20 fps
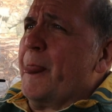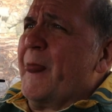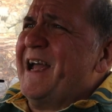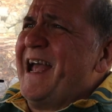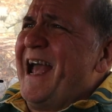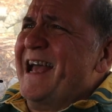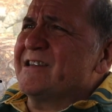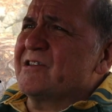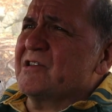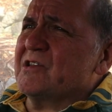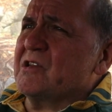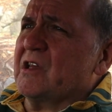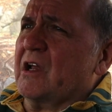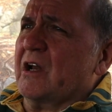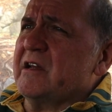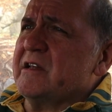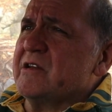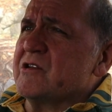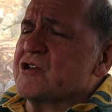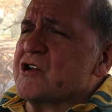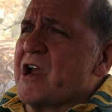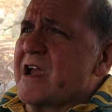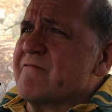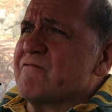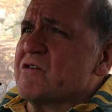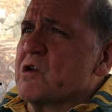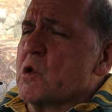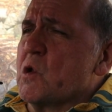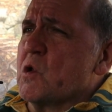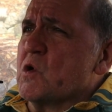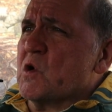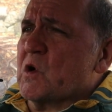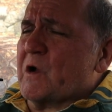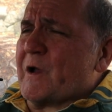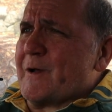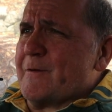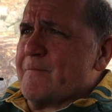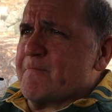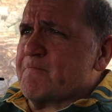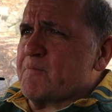Hence the clean-shaven
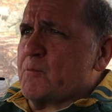look.